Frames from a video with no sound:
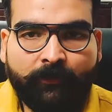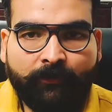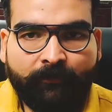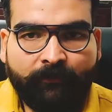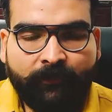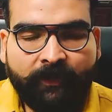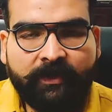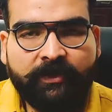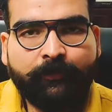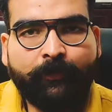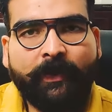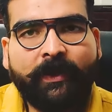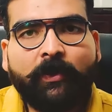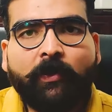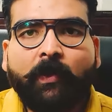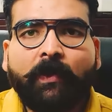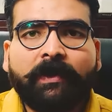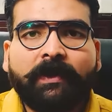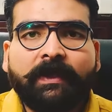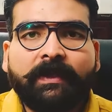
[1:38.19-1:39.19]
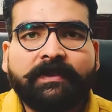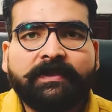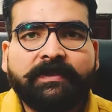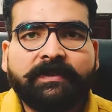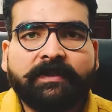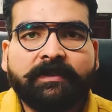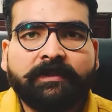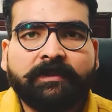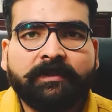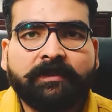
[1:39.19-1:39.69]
which we call as